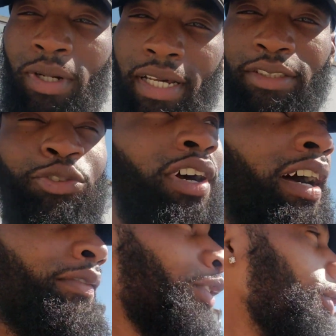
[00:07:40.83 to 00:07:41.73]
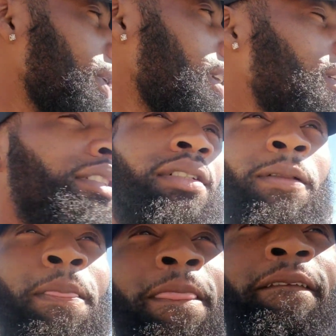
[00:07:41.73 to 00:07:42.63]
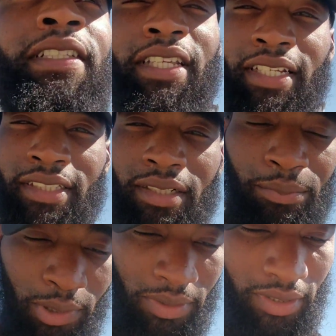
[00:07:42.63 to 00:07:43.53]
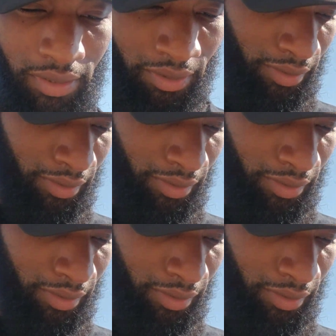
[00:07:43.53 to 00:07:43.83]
don't gotta drive nowhere to get to the broker.